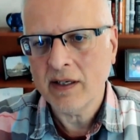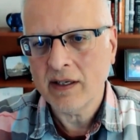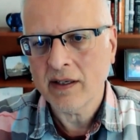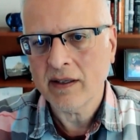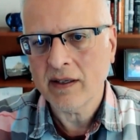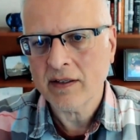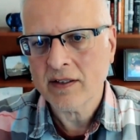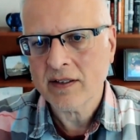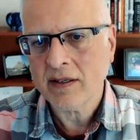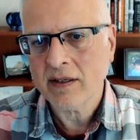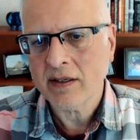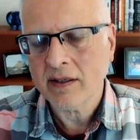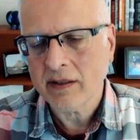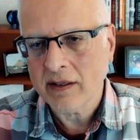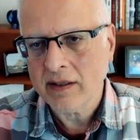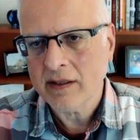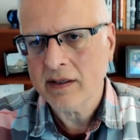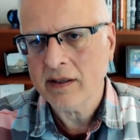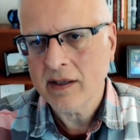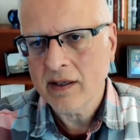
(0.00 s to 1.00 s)
and then suddenly
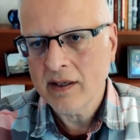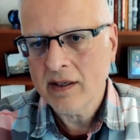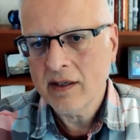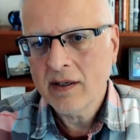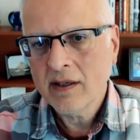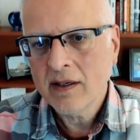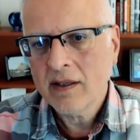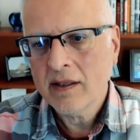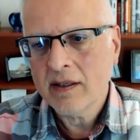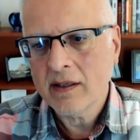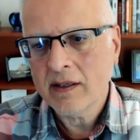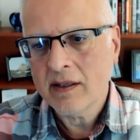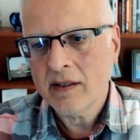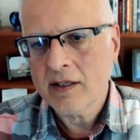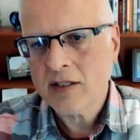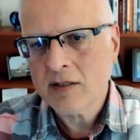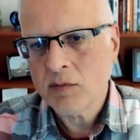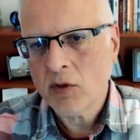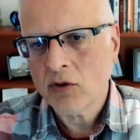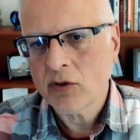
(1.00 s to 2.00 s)
the
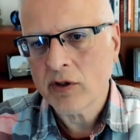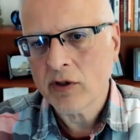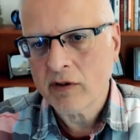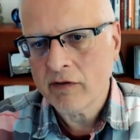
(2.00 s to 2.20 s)
smoldering